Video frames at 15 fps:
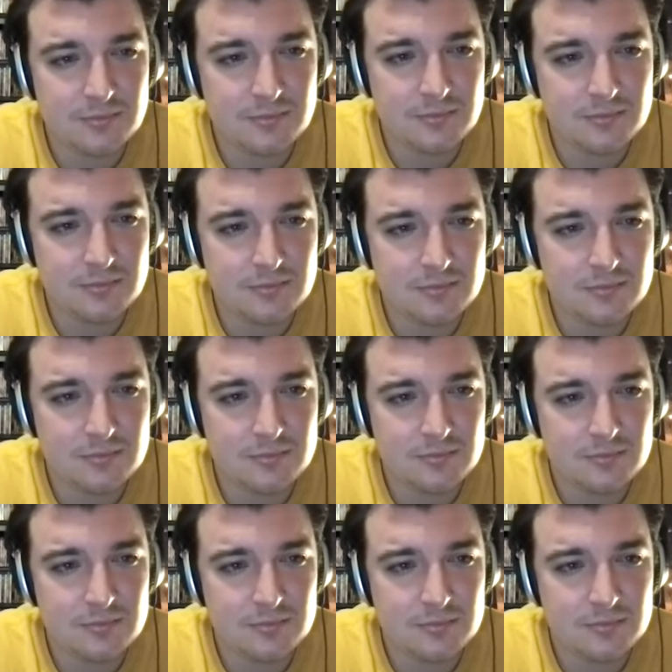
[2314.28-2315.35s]

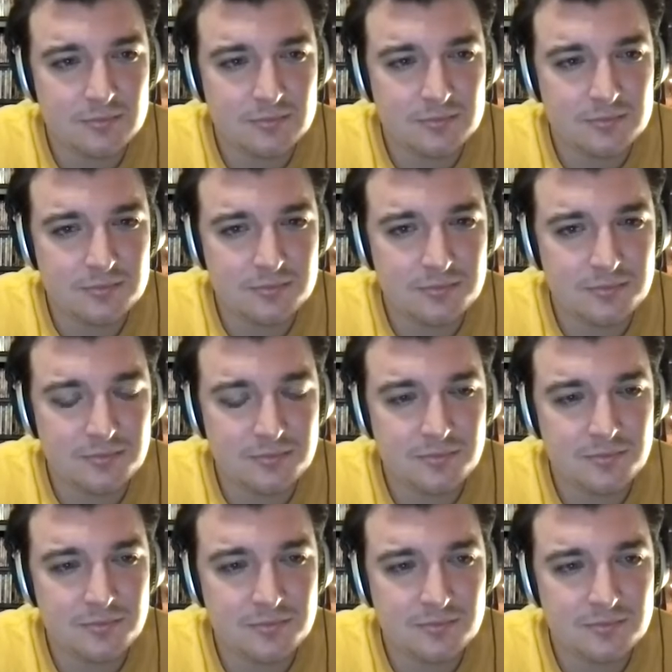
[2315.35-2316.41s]

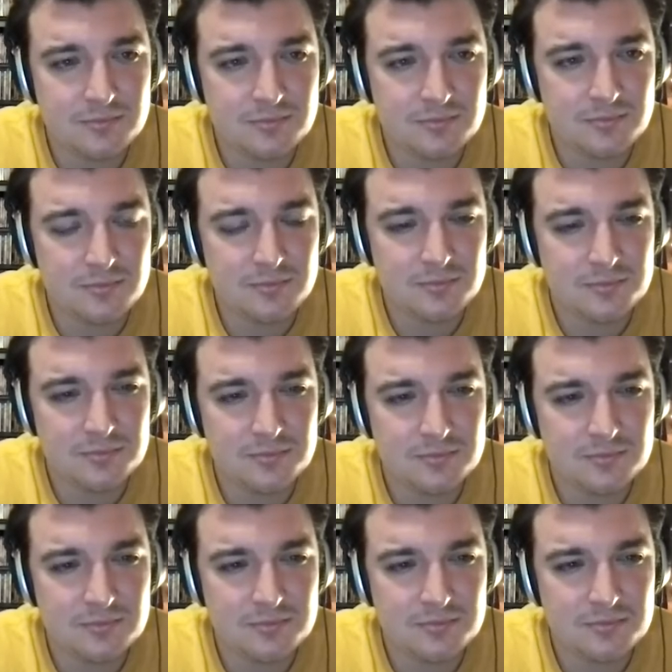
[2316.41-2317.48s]

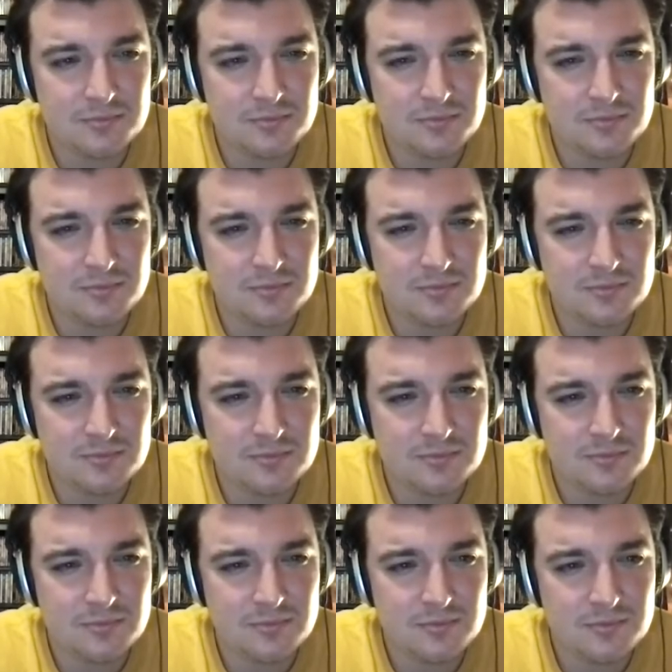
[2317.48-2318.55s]

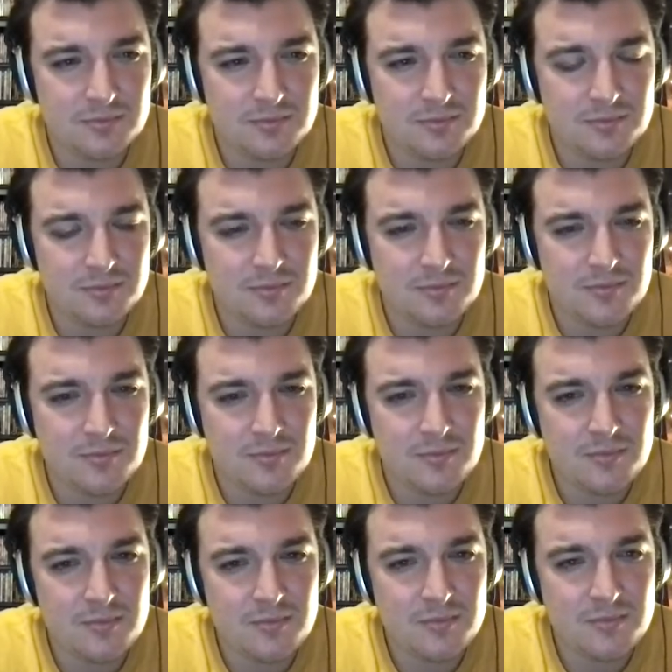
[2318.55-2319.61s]

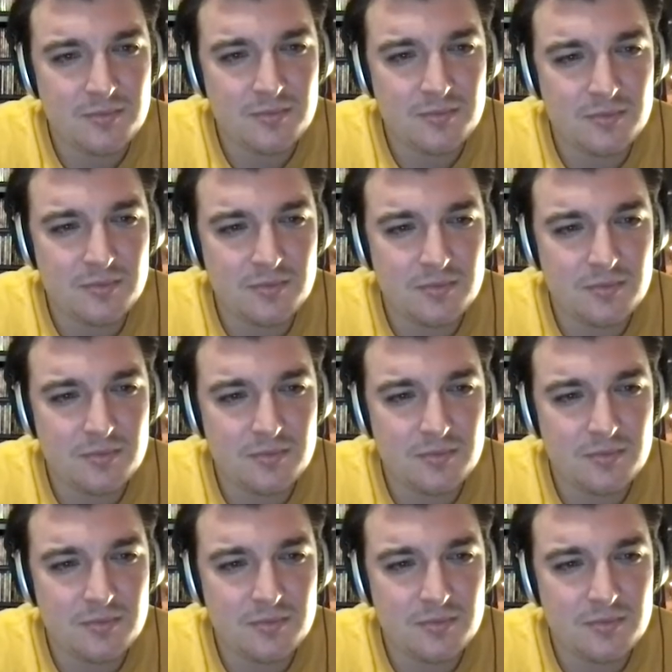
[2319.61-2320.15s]
(not speaking)